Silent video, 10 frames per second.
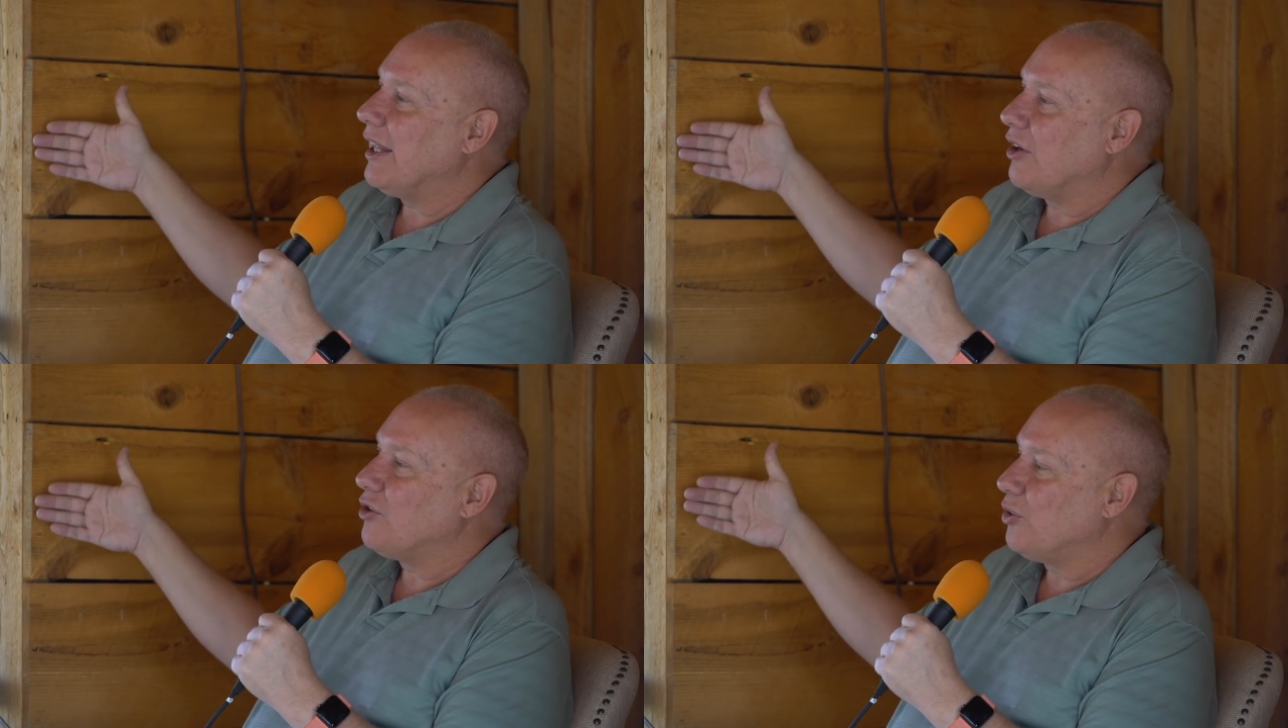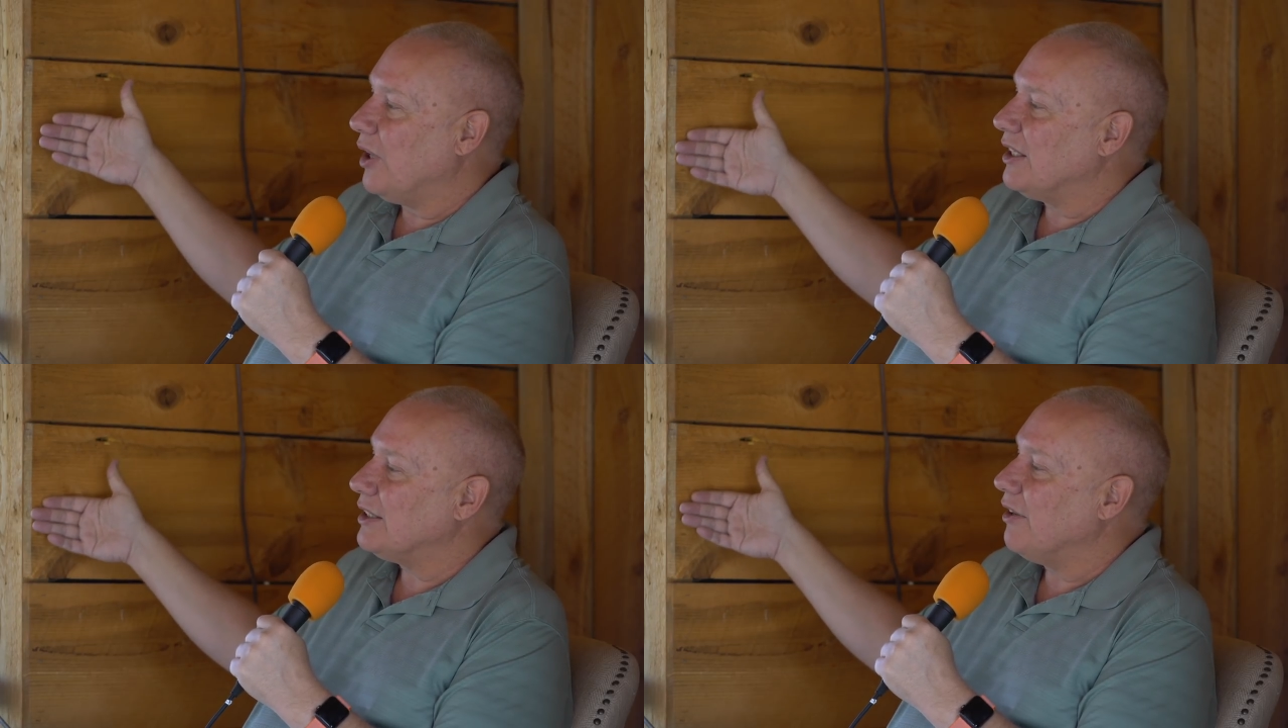that
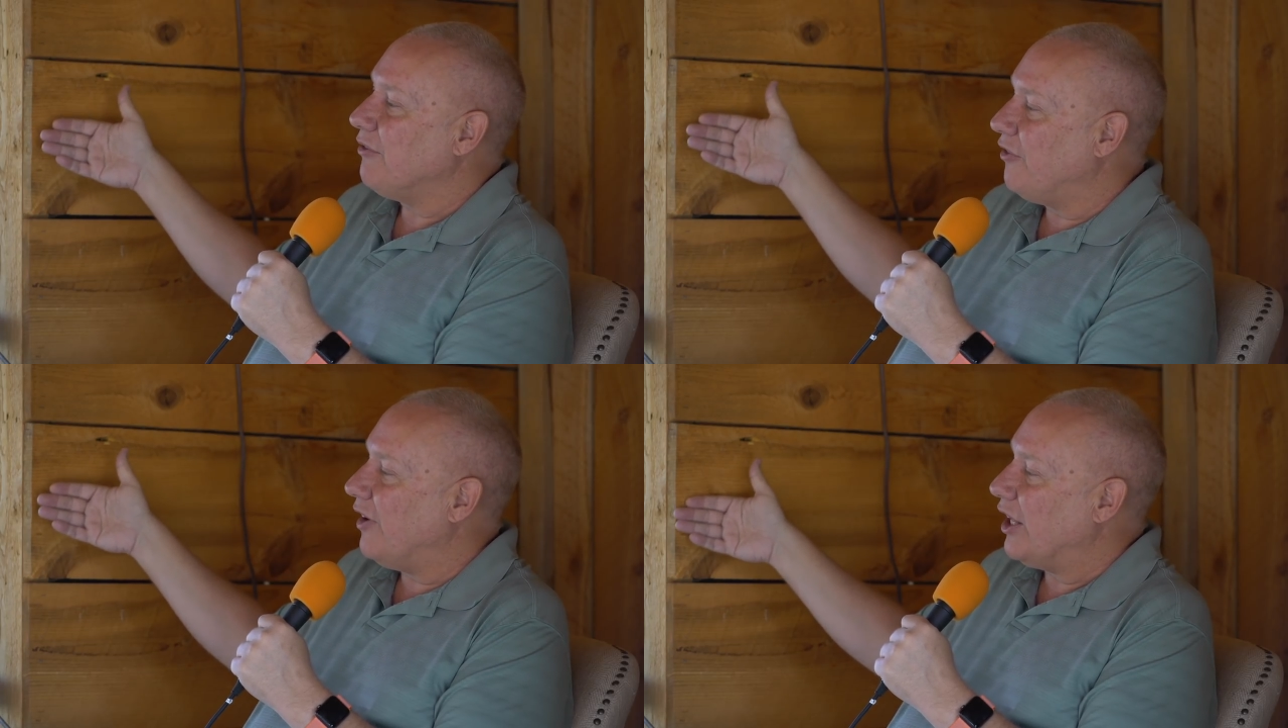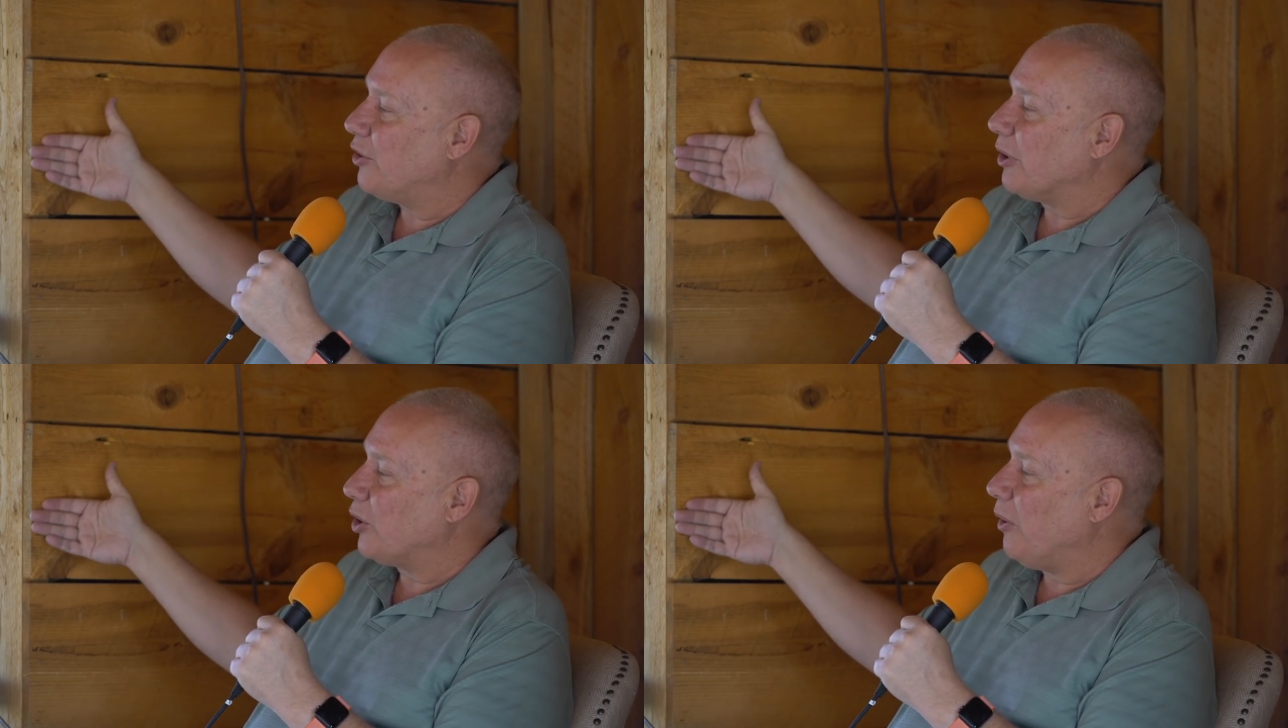trust and
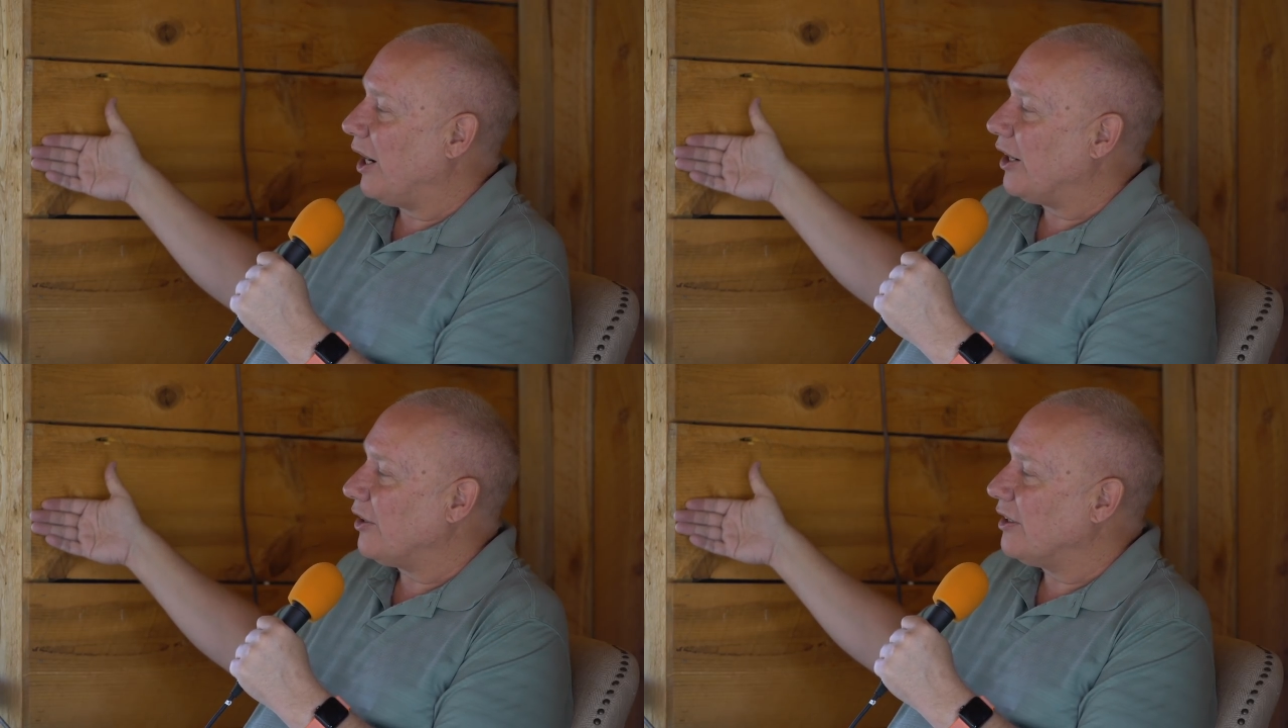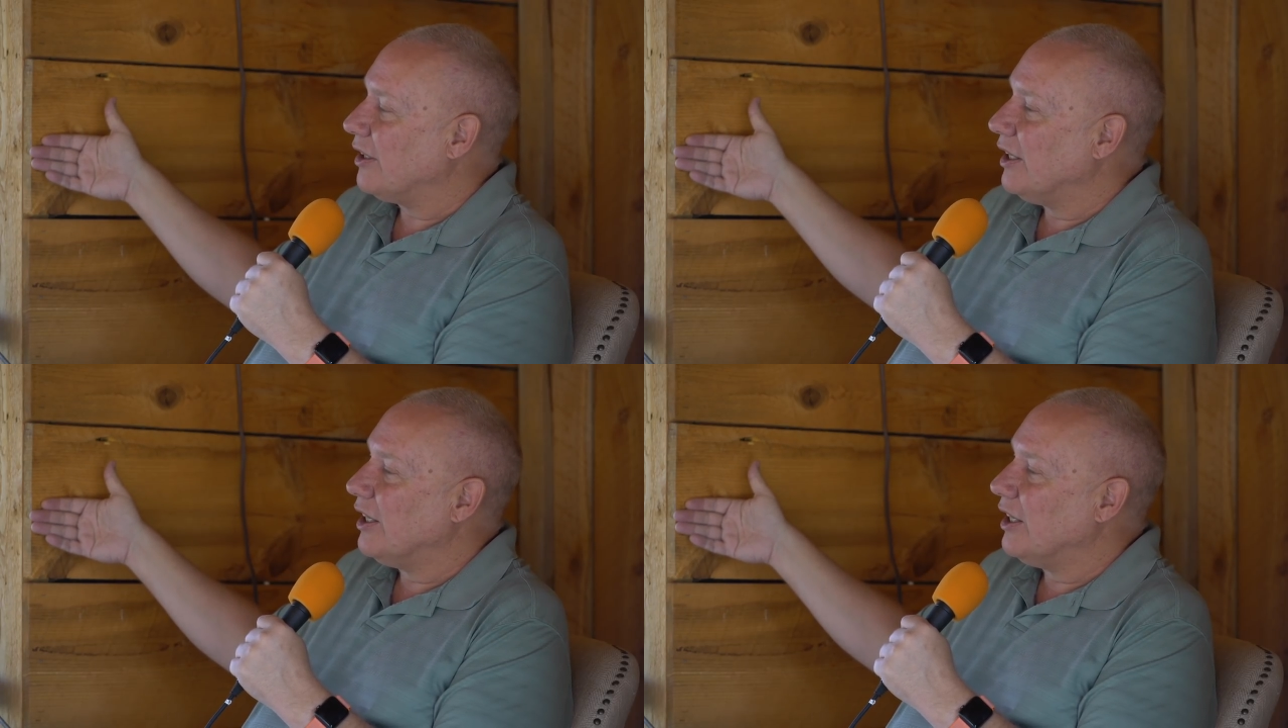faith required